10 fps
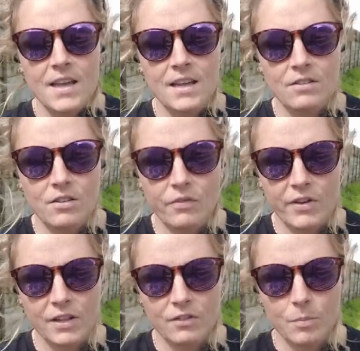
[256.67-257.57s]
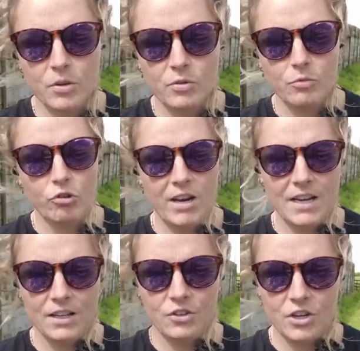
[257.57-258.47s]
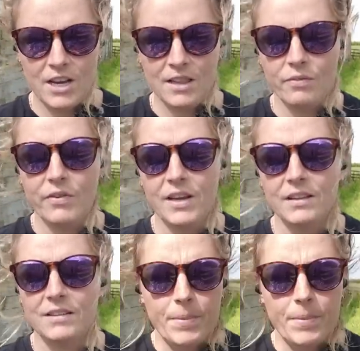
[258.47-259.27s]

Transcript: into the field to put some drainage in the field.